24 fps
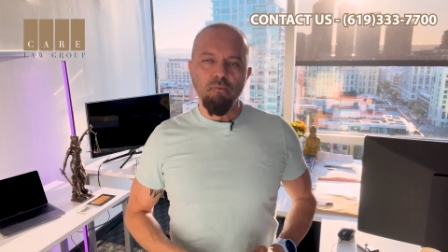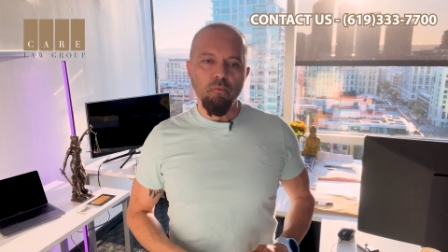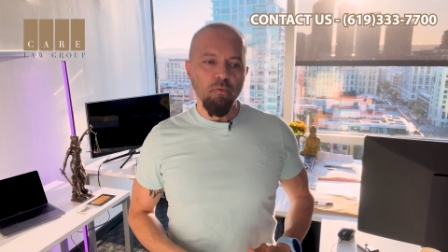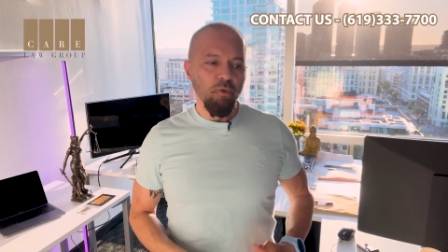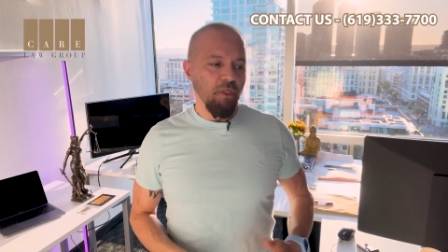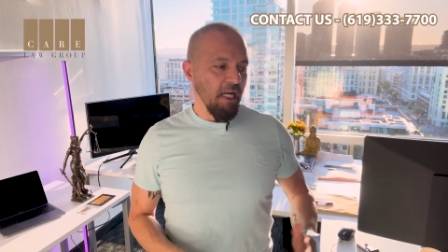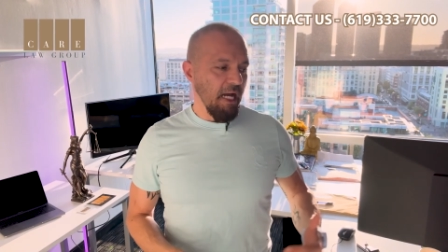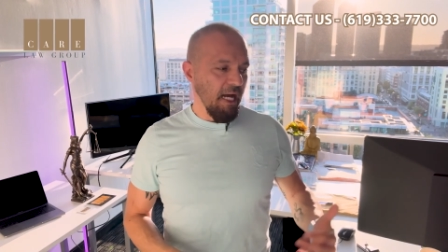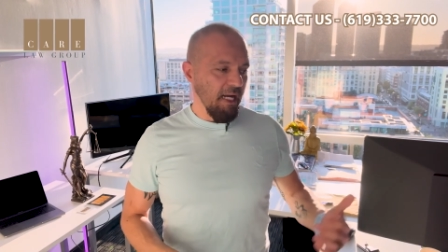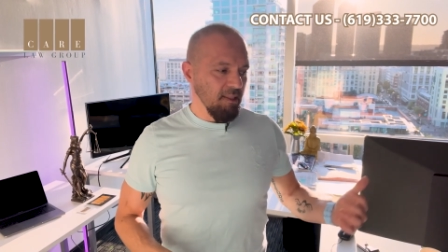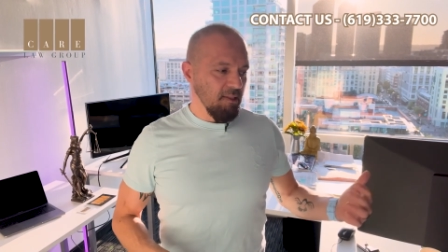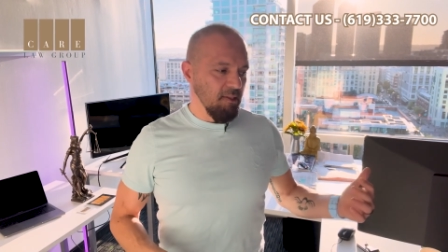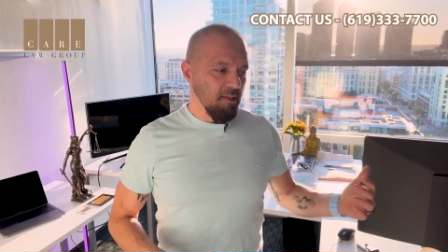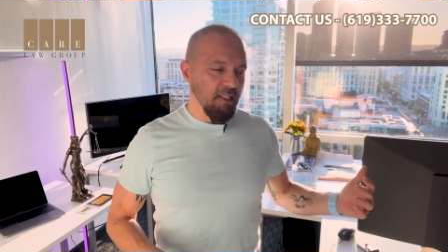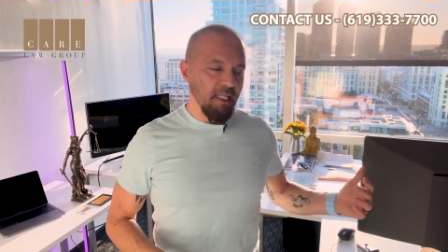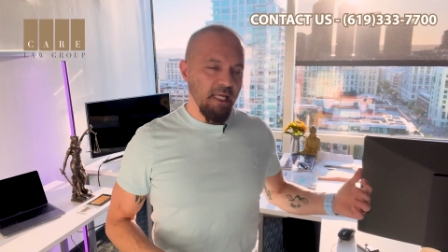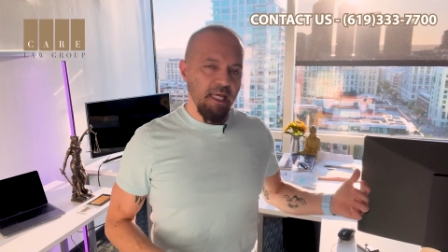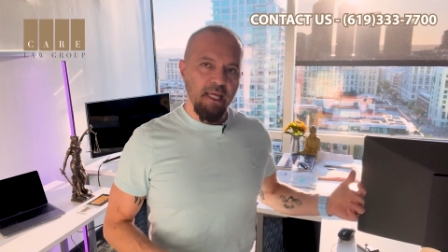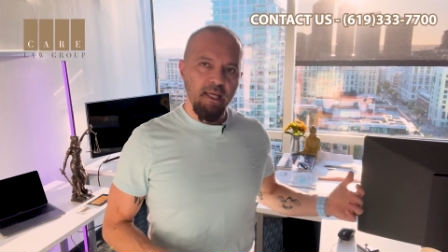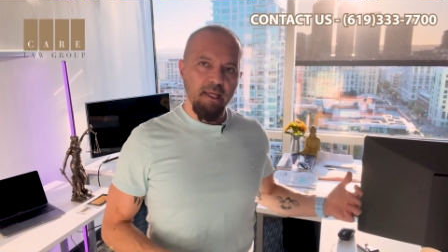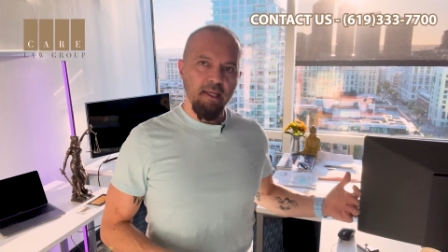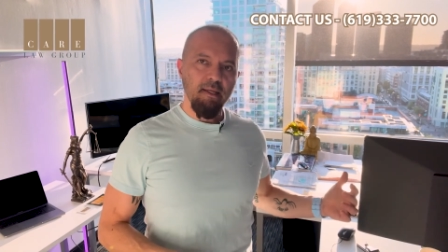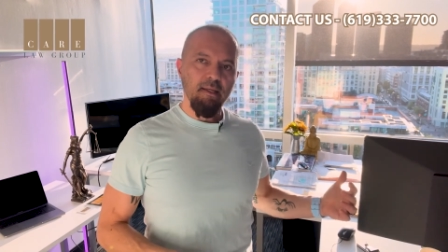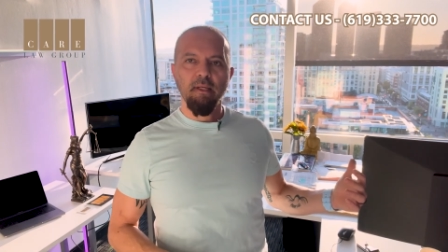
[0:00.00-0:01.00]
We had
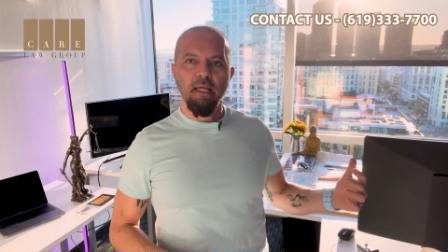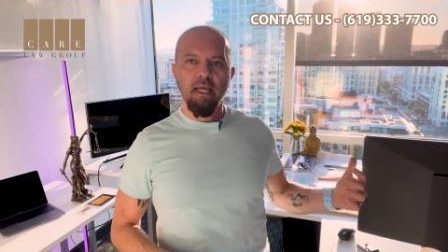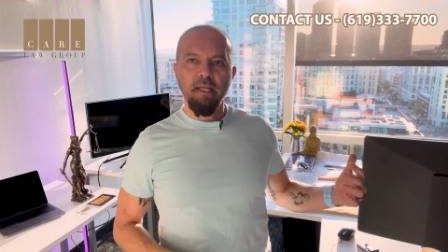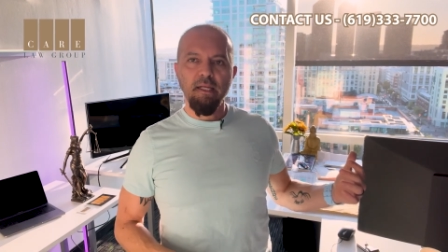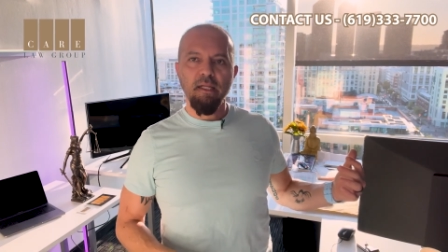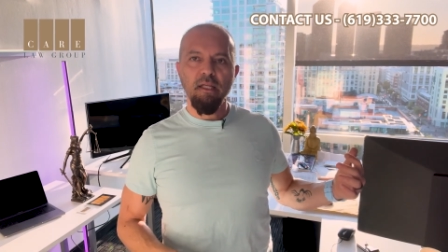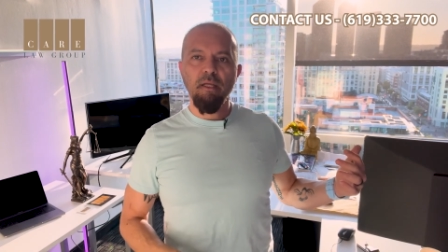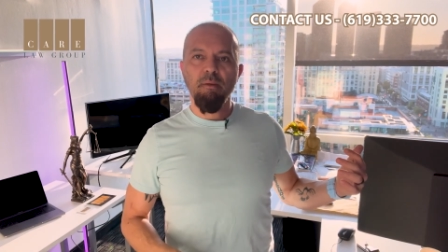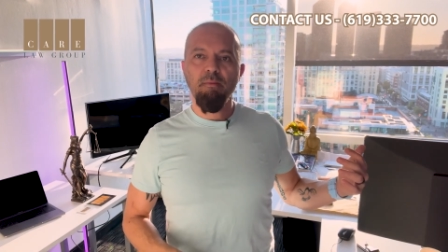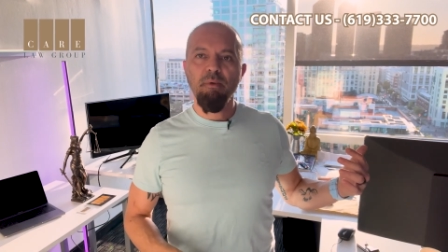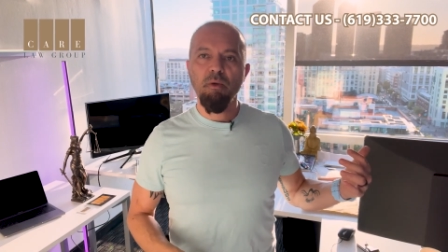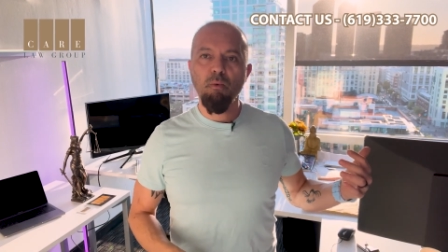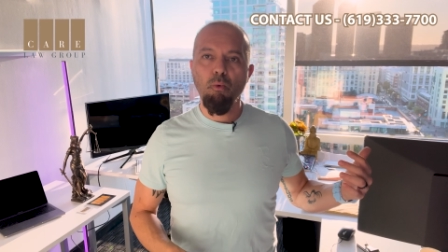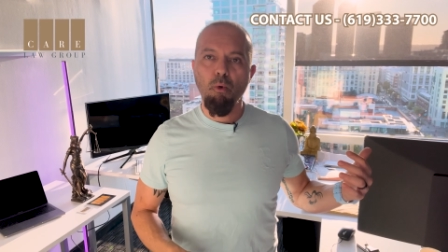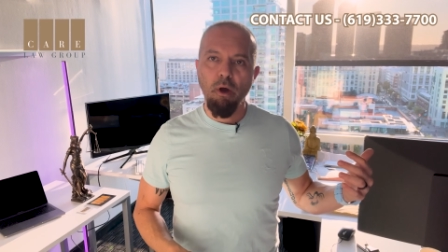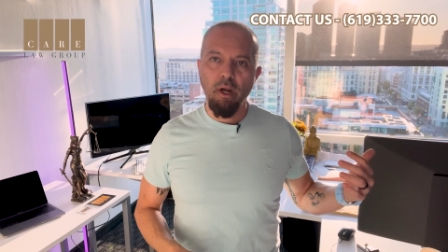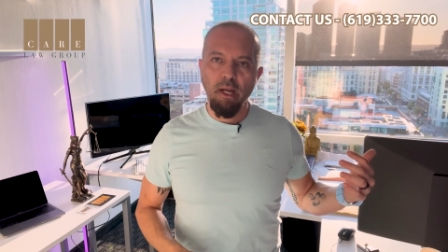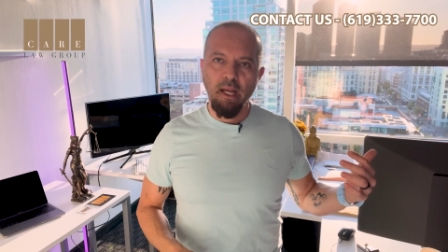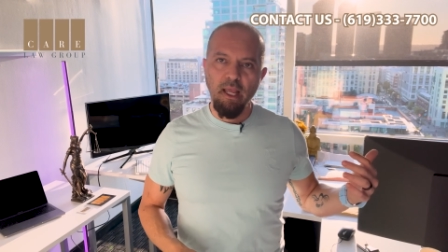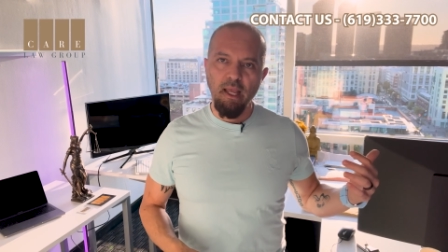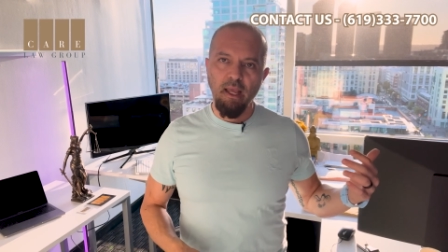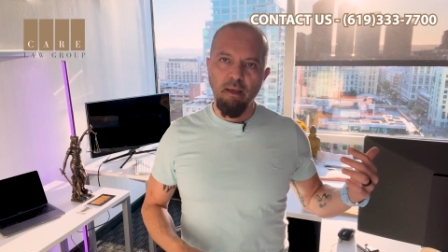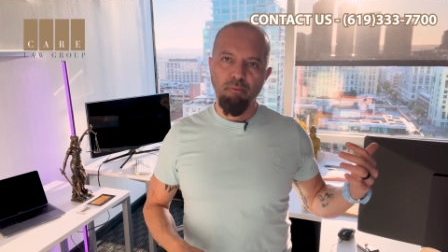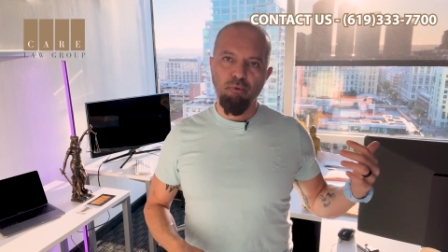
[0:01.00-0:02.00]
today an
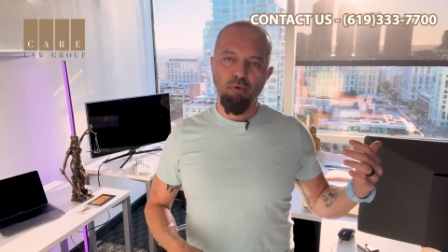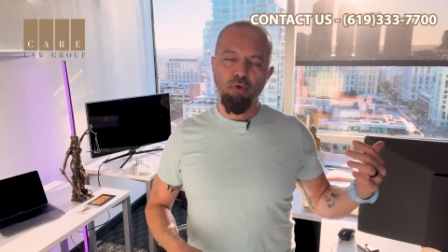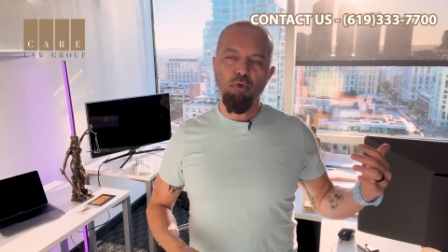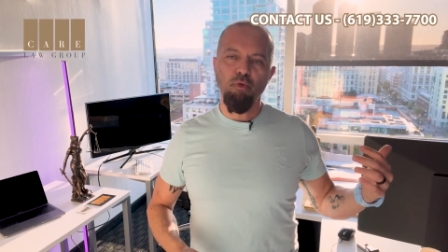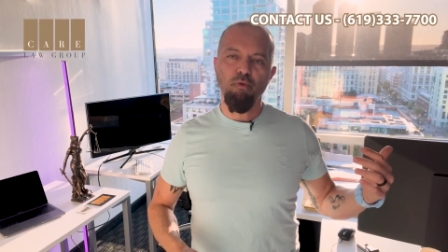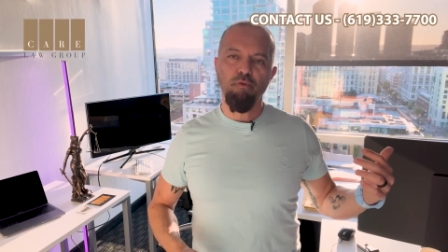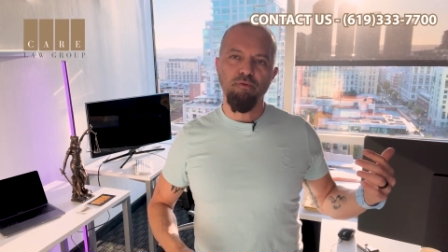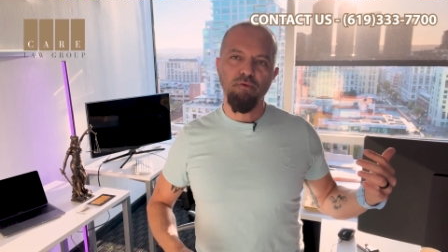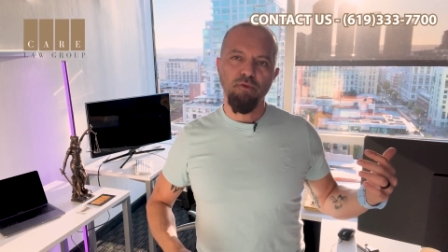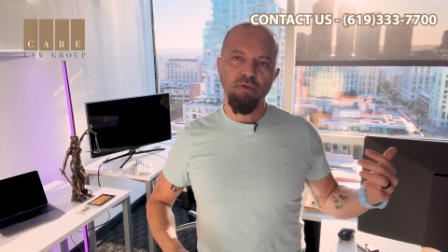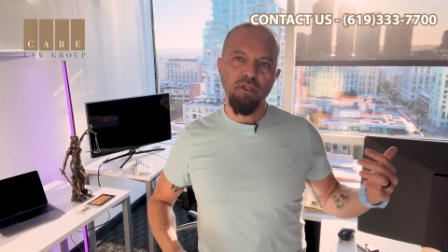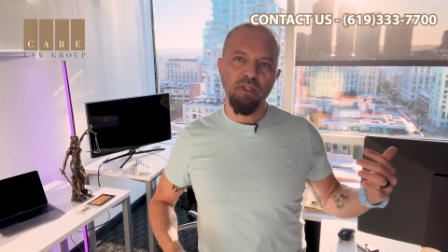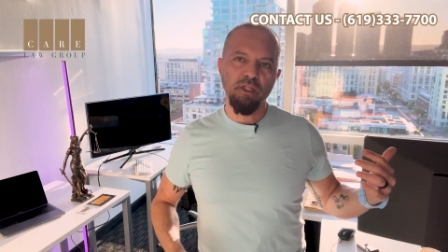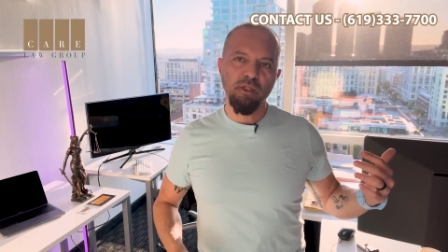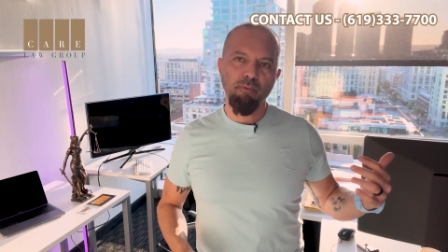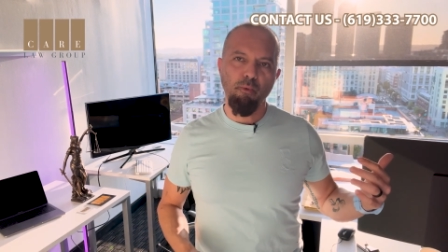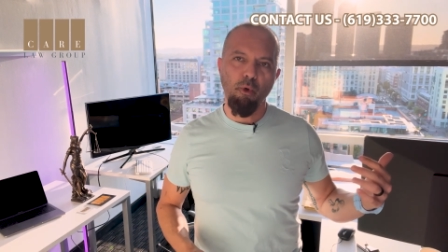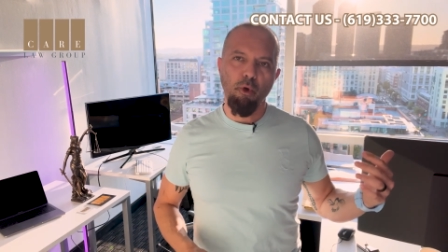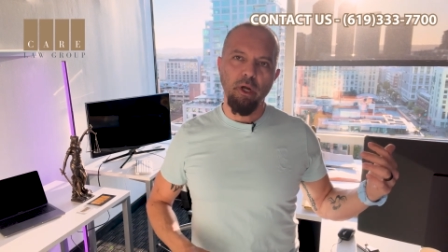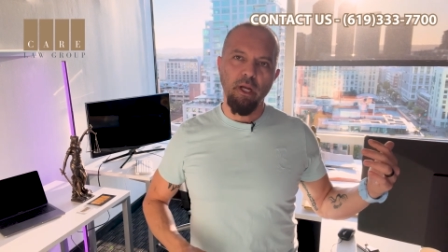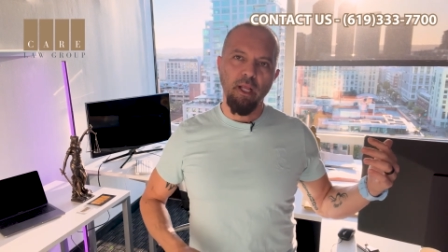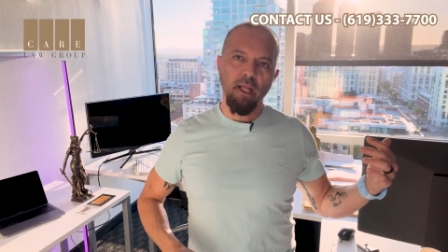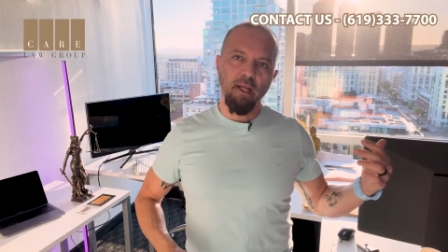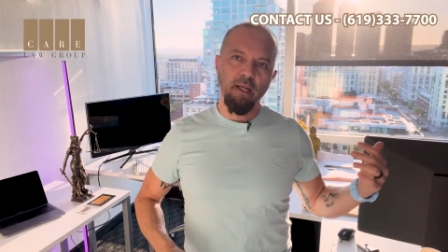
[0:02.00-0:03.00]
EB1-A approved this
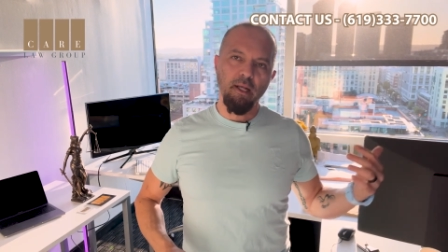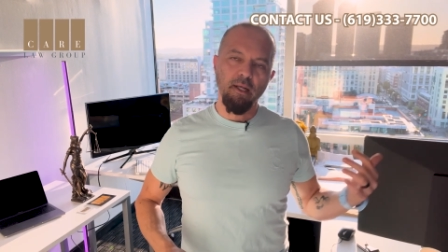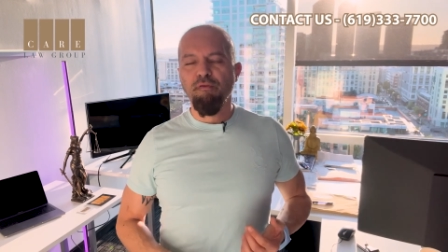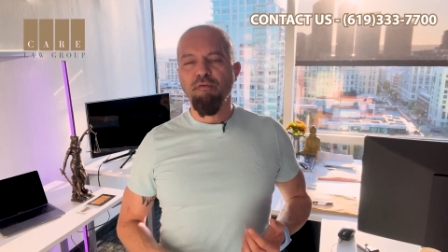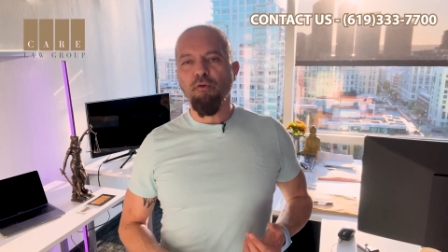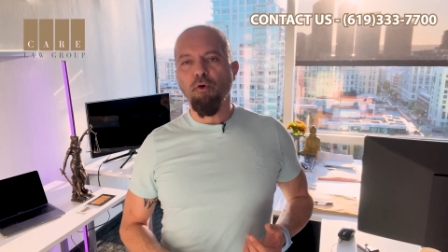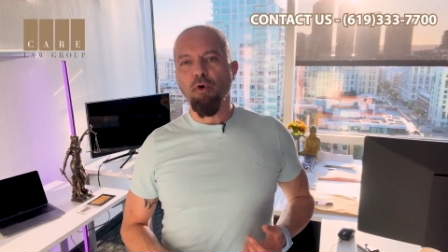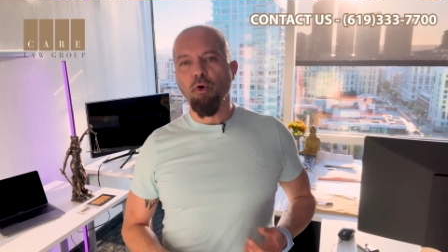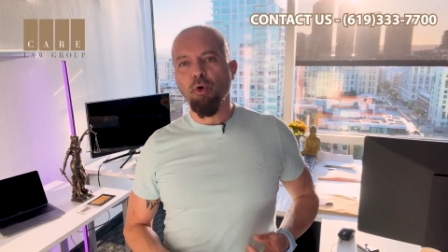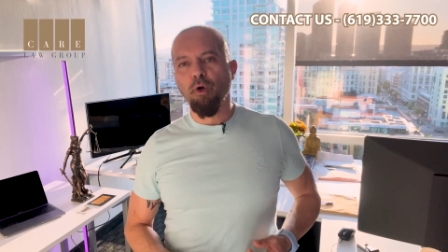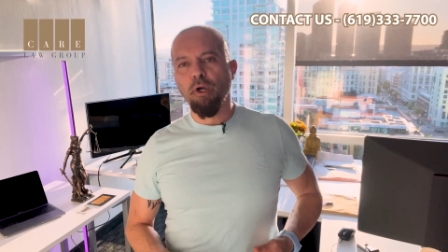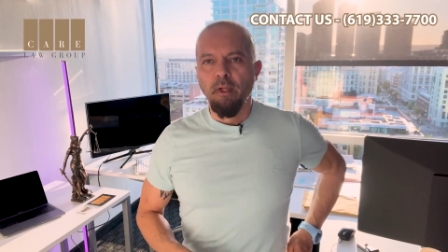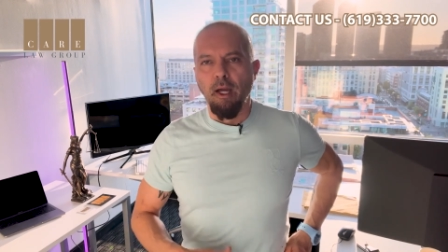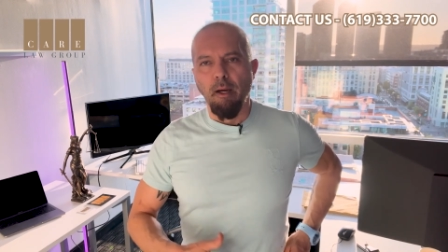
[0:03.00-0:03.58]
morning for,